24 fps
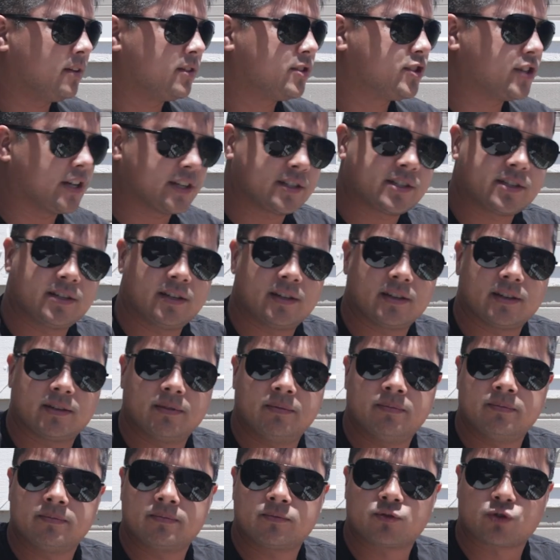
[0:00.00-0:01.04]
just to
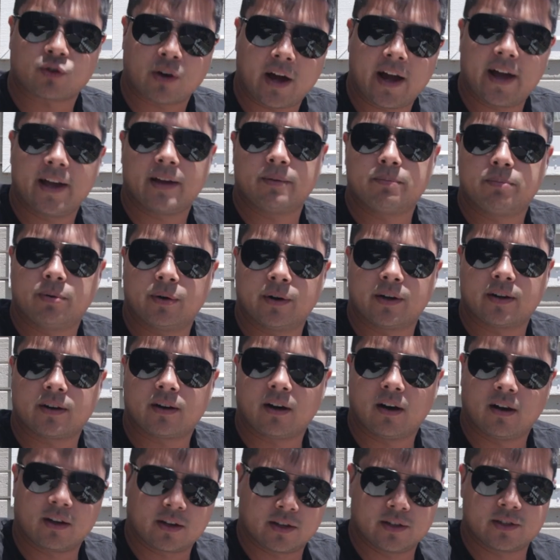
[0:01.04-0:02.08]
try and put
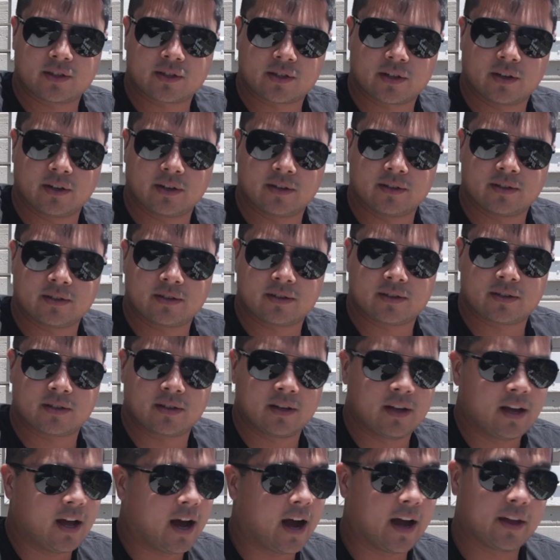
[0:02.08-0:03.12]
all concerns
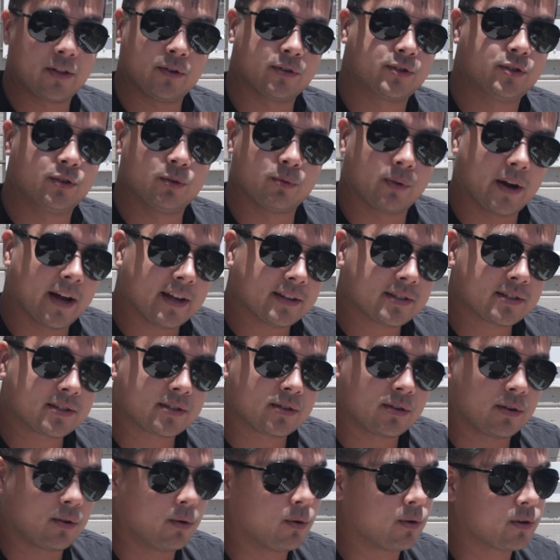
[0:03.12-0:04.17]
either to
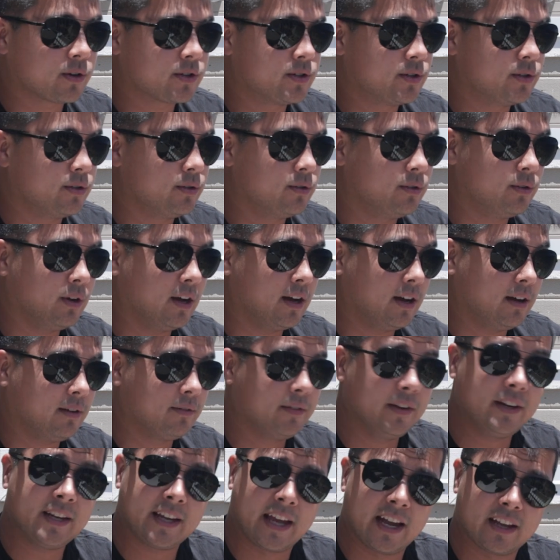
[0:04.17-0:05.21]
rest or to
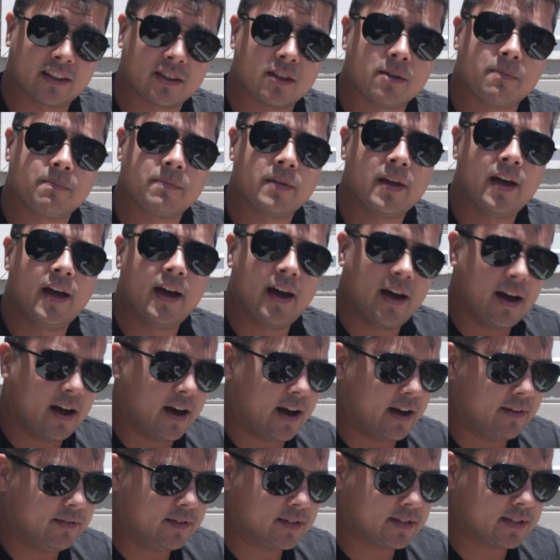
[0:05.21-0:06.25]
vindicate them,
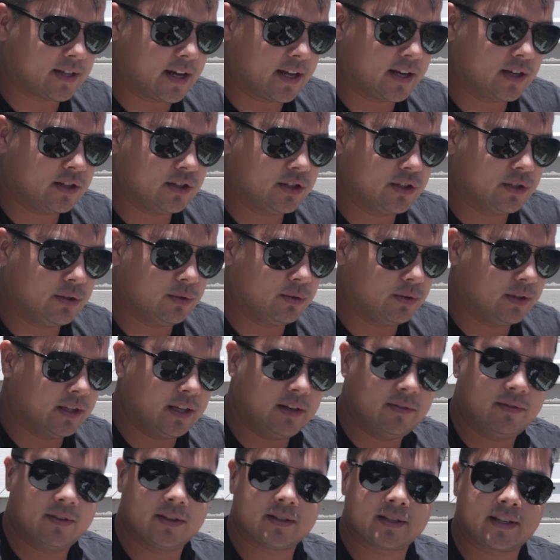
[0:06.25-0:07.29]
I've decided to
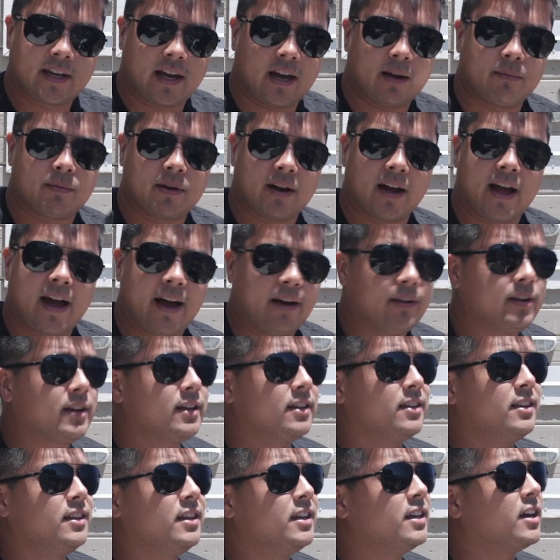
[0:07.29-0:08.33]
leave this camera out
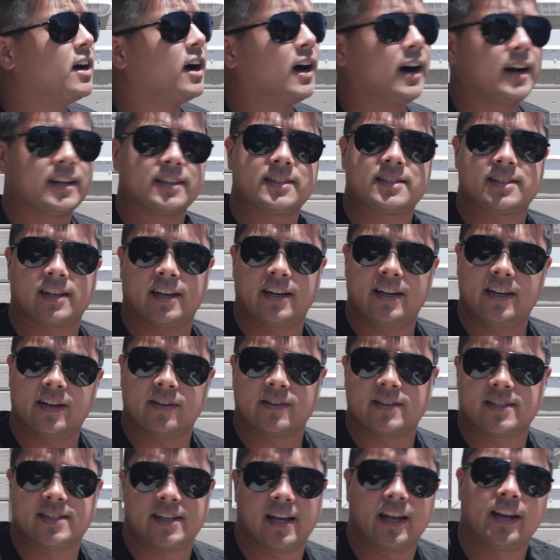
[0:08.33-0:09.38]
in the hot sun
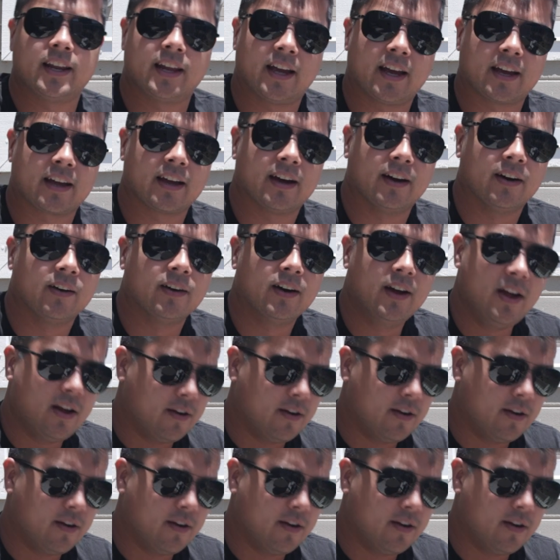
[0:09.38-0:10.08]
here in San Diego